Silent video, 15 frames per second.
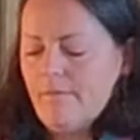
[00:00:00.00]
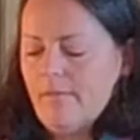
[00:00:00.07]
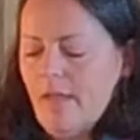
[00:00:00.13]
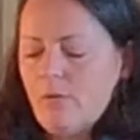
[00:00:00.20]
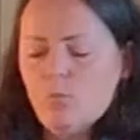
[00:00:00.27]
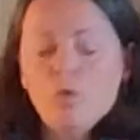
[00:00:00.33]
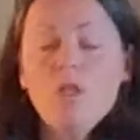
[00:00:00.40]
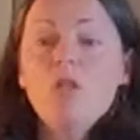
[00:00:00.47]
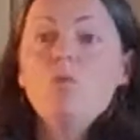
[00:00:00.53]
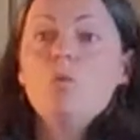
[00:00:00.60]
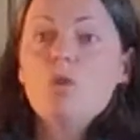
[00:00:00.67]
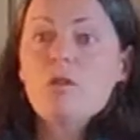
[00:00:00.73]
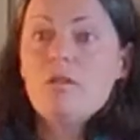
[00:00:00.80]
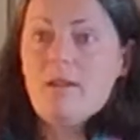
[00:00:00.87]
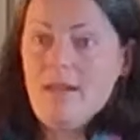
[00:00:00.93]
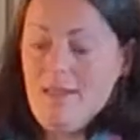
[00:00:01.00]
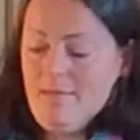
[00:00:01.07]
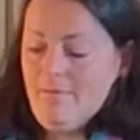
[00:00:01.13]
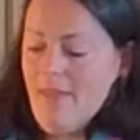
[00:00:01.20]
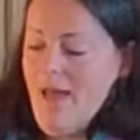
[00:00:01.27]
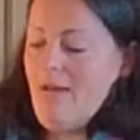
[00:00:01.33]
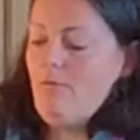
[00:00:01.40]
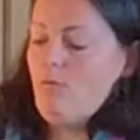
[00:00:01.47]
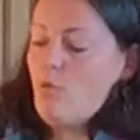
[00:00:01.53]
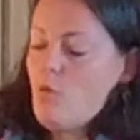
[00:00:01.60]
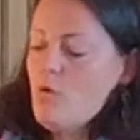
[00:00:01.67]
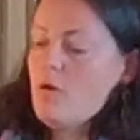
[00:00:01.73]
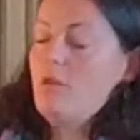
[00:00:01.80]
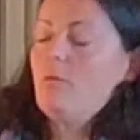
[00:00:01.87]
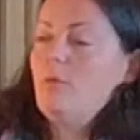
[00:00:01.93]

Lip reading: And we worry that war